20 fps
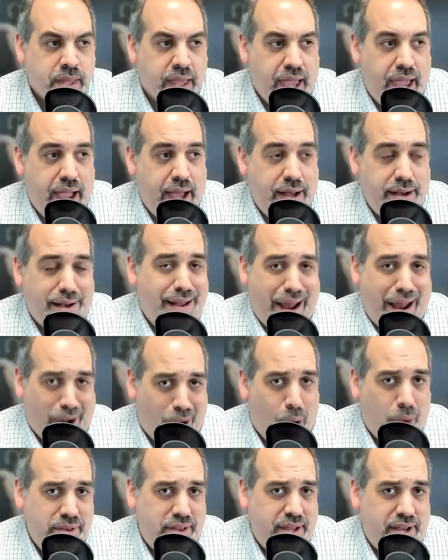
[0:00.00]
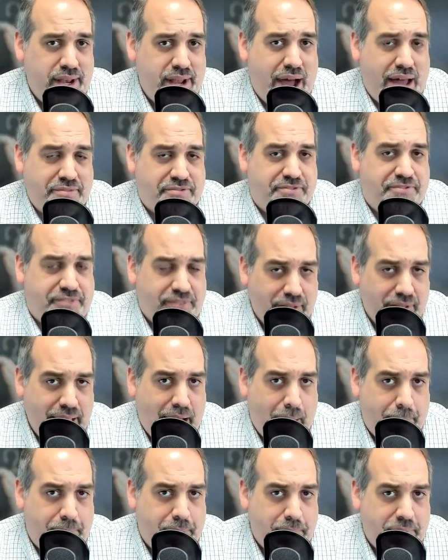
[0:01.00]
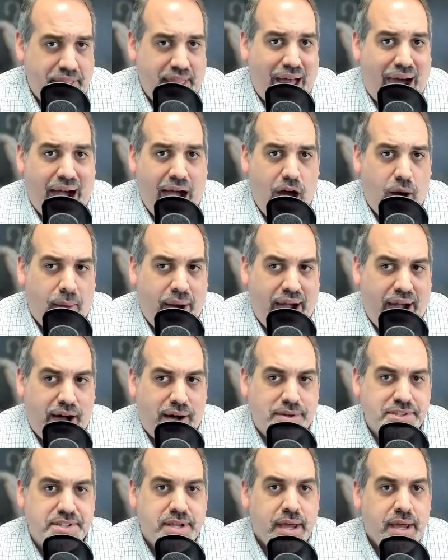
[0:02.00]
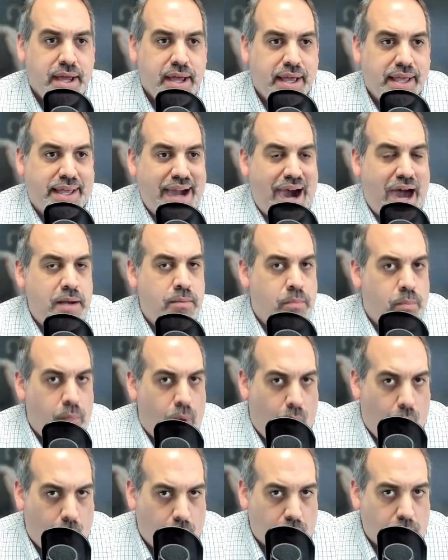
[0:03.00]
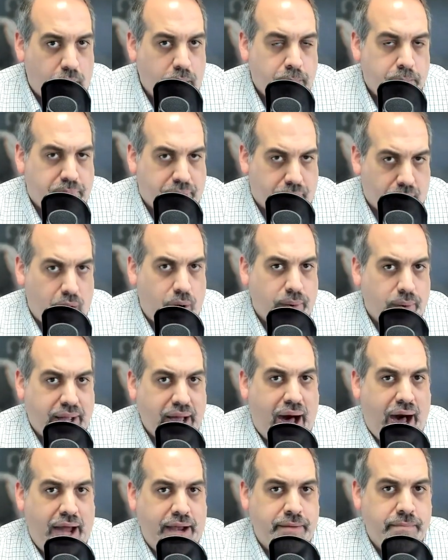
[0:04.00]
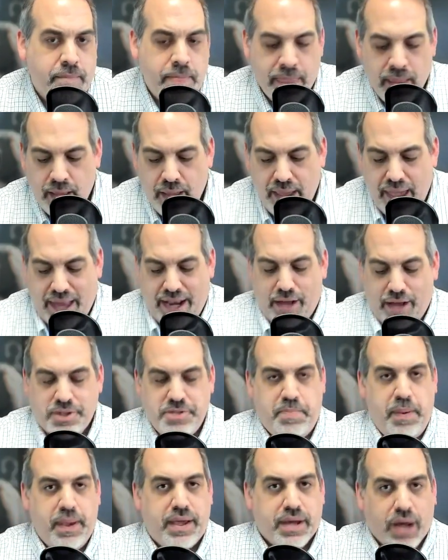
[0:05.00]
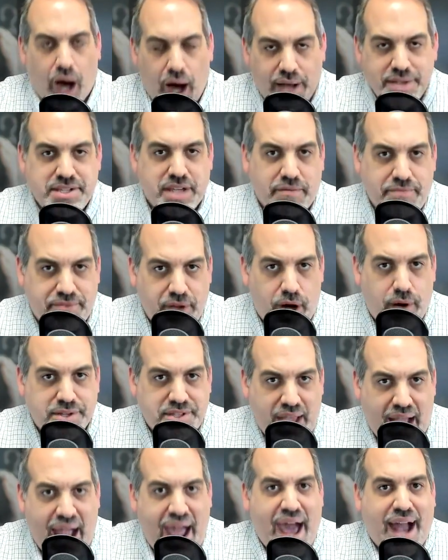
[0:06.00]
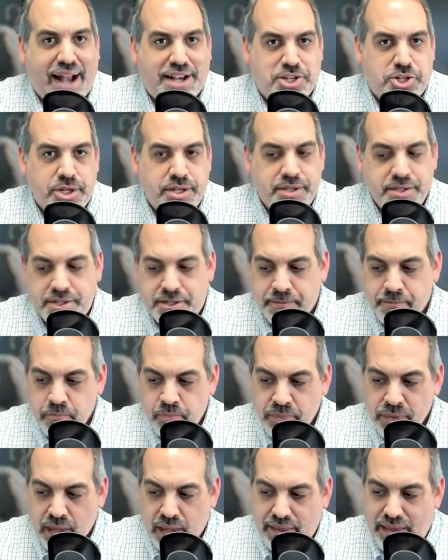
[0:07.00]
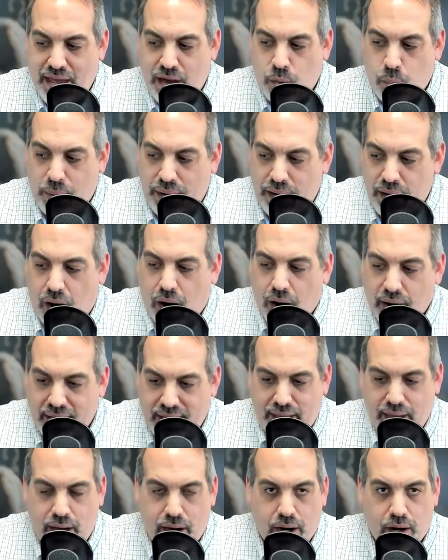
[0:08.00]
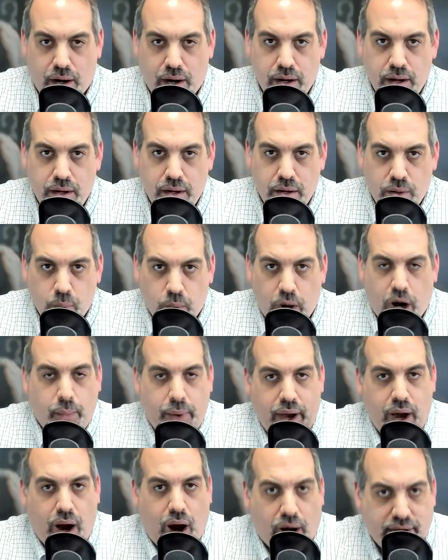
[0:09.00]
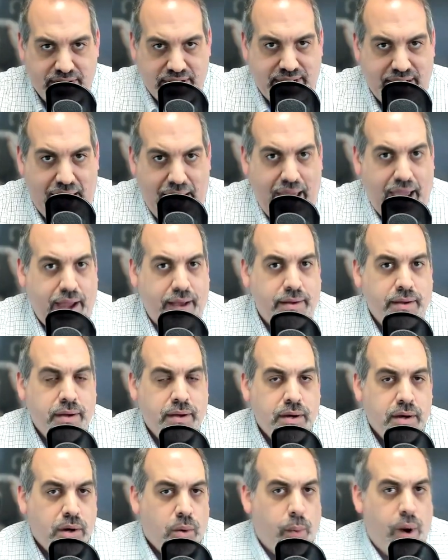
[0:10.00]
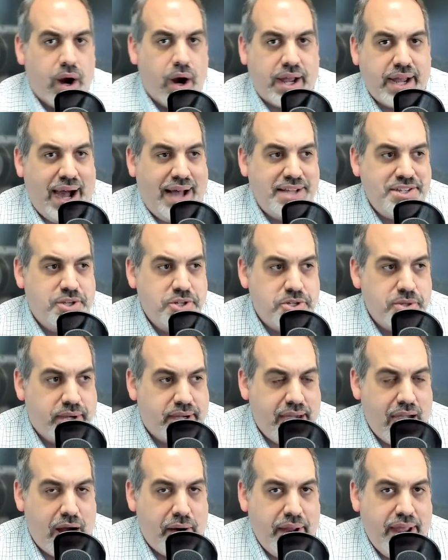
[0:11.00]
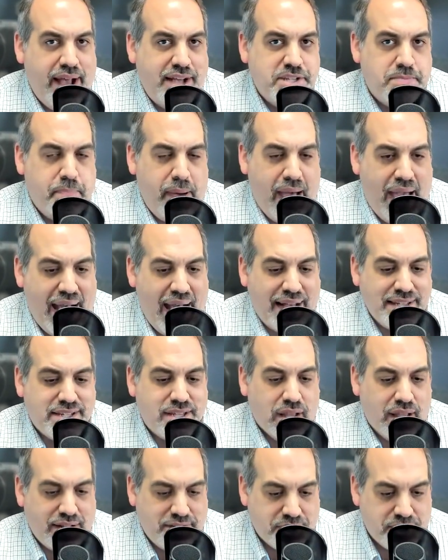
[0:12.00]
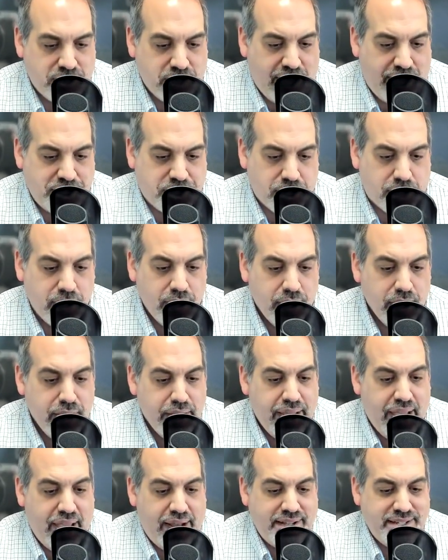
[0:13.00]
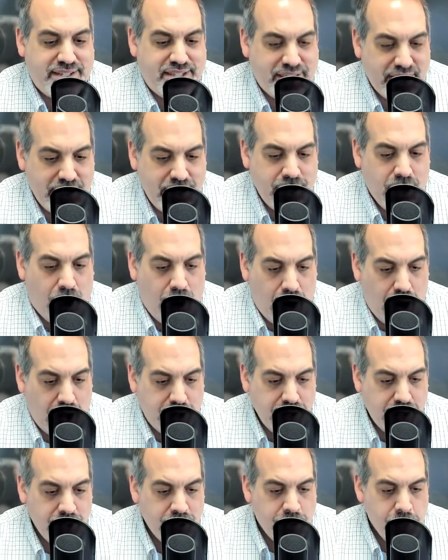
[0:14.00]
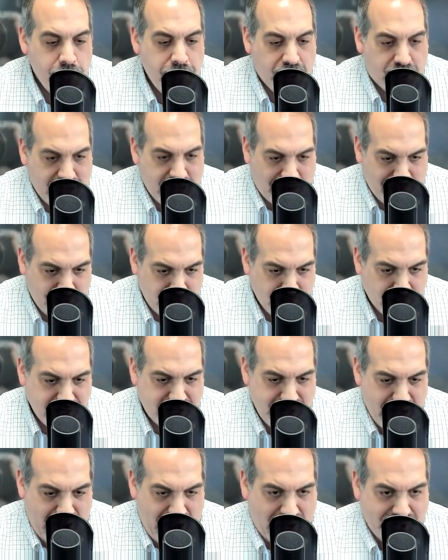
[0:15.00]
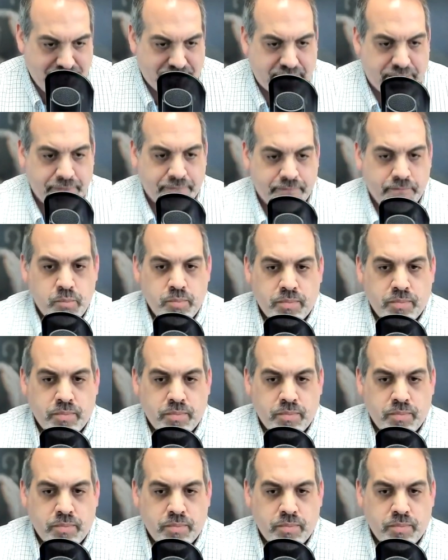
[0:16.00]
And not only did it not flip, but the Iowa House got more pro-gun. And it was because of those actions that we are here where we are today, where constitutional carry has passed the legislature and is sitting on the governor's desk.